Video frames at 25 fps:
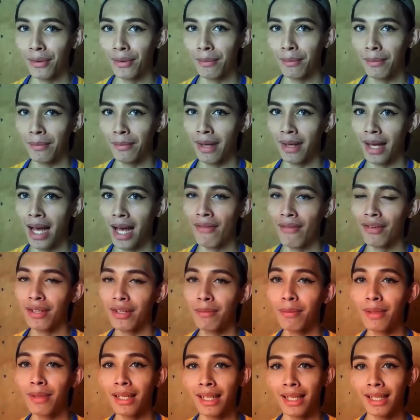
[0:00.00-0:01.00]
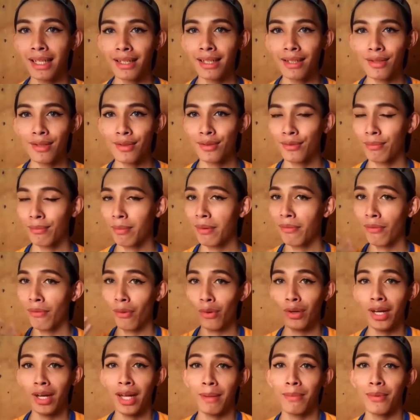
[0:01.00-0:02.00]
When I was 18, I started
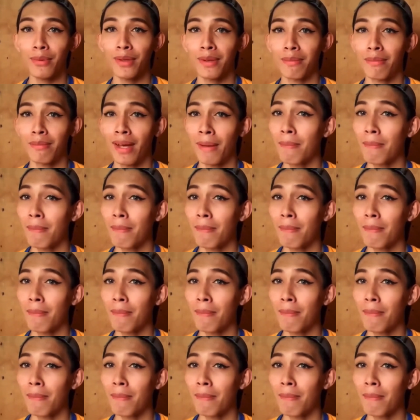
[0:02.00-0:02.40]
doing makeup